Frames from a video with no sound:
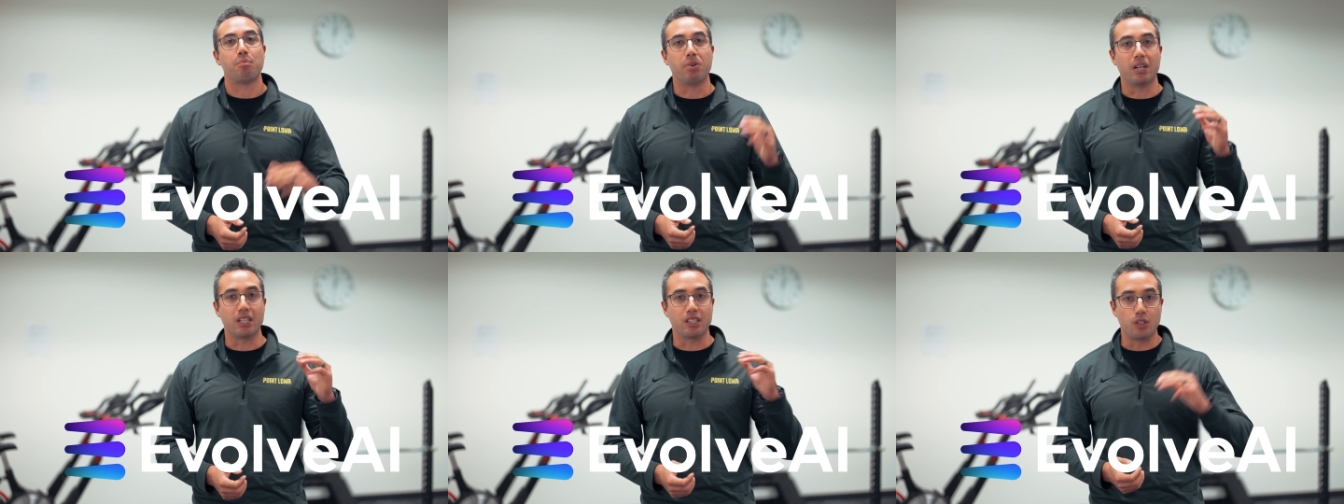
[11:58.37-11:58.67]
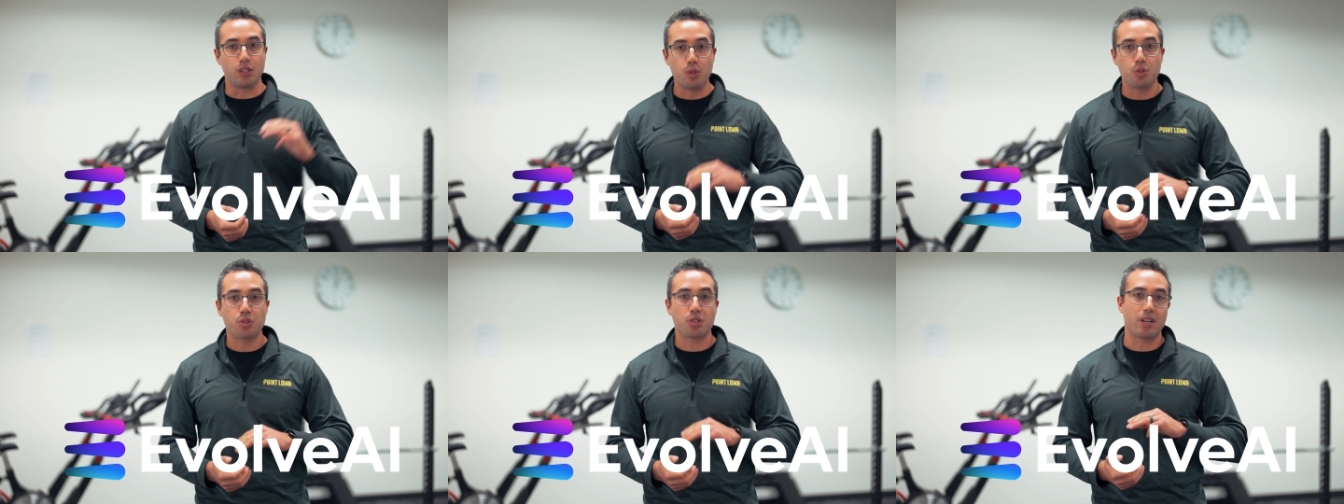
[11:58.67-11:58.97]

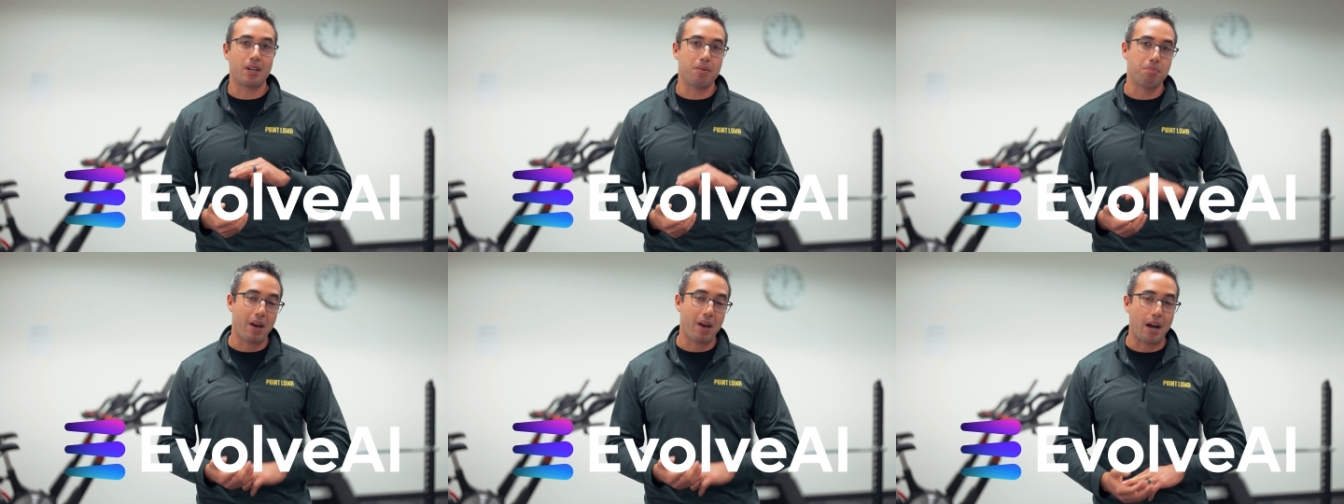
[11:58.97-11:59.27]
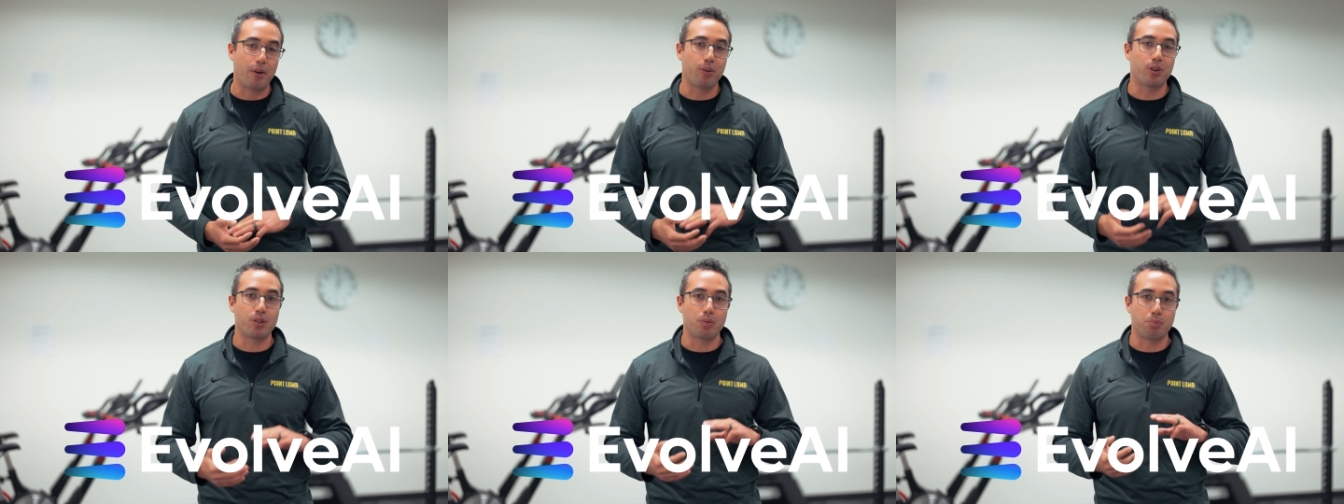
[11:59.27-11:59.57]
but
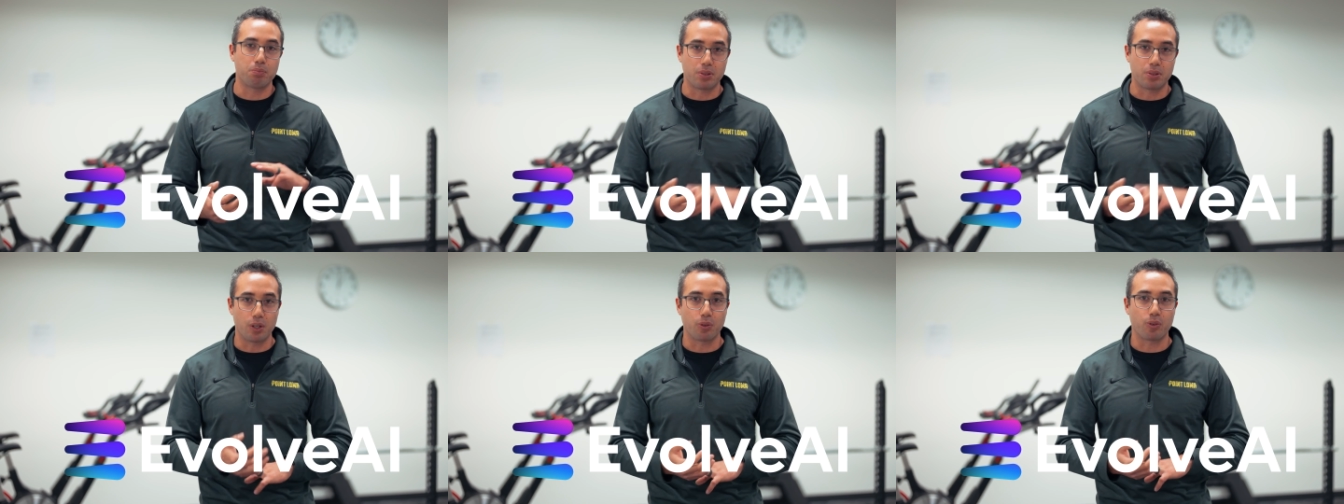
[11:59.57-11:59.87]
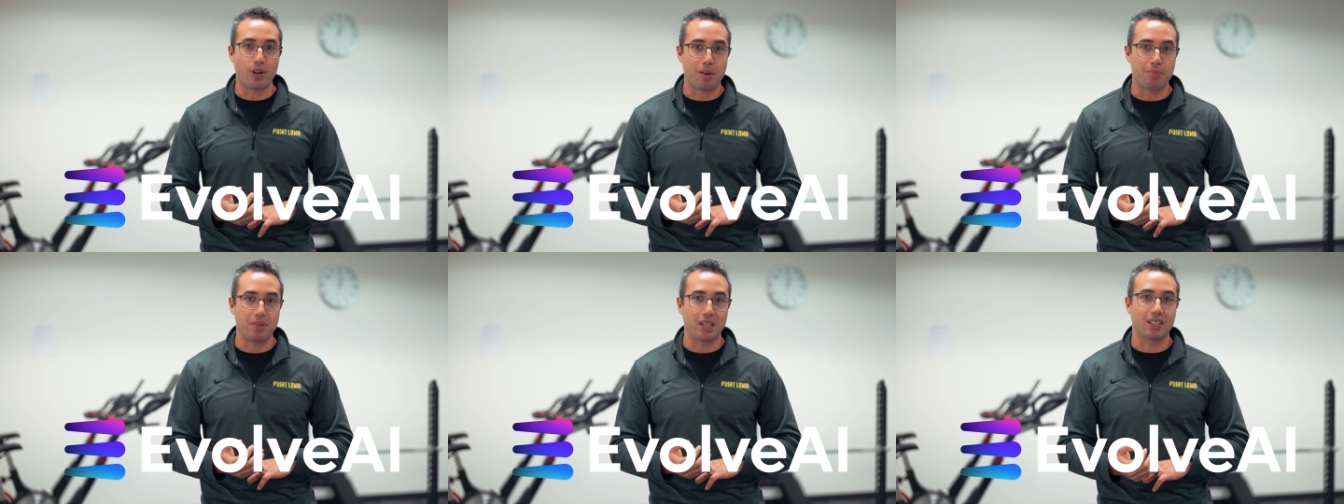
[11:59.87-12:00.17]
user-empowered
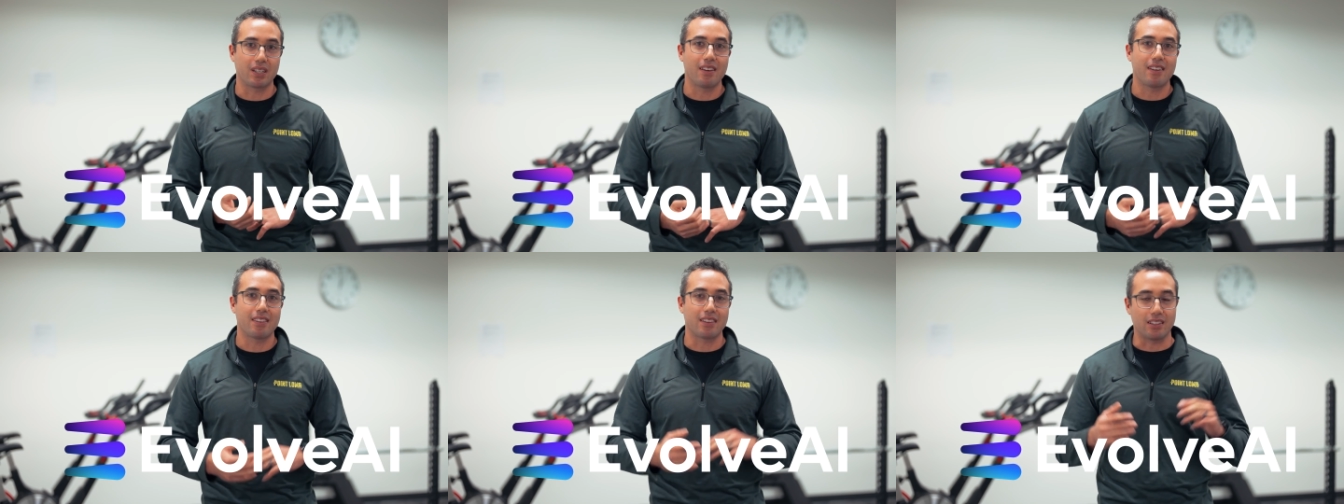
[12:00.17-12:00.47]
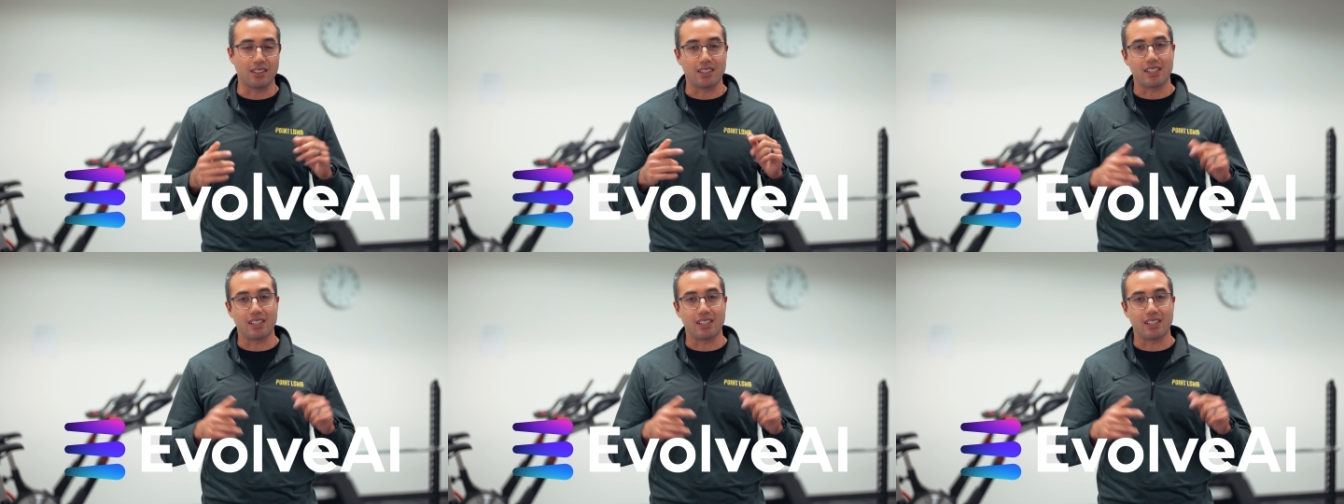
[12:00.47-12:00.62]
programming. The